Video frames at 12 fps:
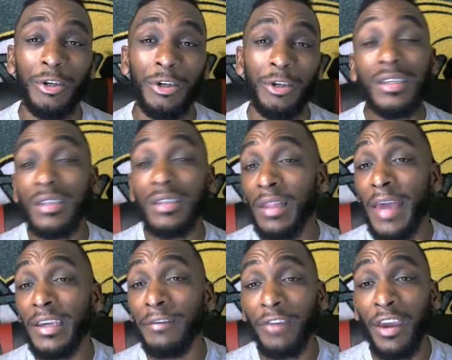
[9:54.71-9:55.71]
It's just a
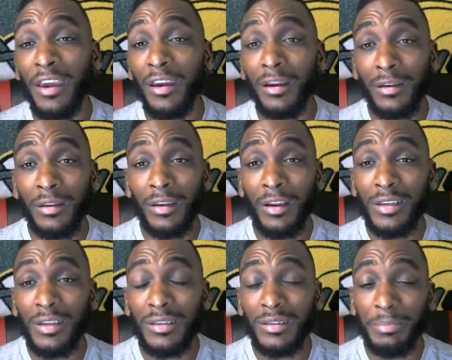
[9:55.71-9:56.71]
lack of care. You know, it's
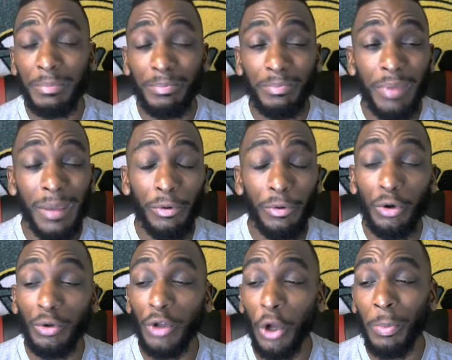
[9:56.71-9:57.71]
just people who
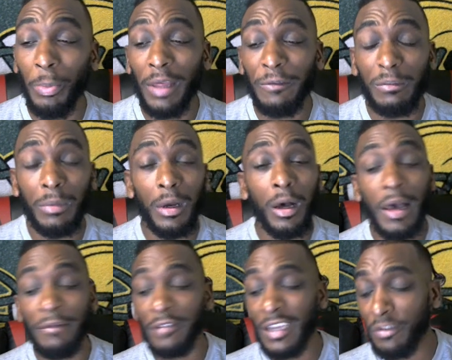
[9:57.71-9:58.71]
don't play football,
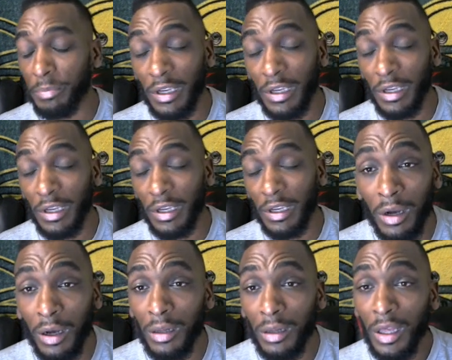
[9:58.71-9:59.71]
have never played
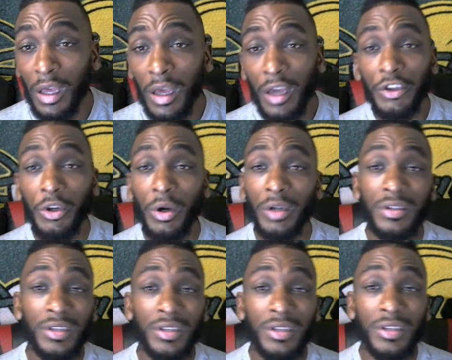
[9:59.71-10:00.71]
football, don't
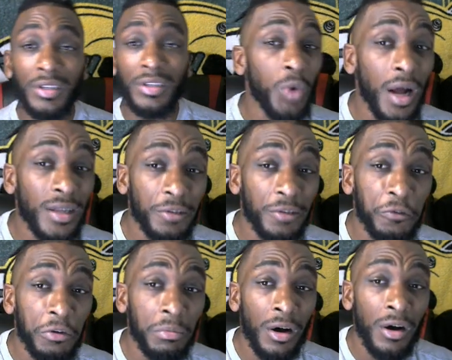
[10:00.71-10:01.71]
understand the nuance of
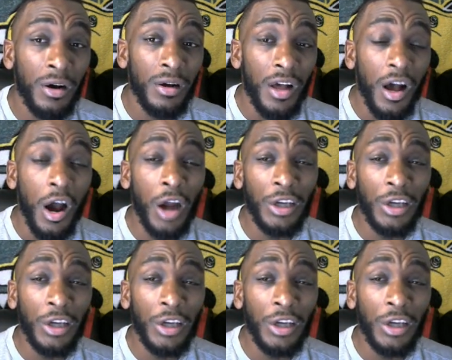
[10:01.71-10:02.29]
football are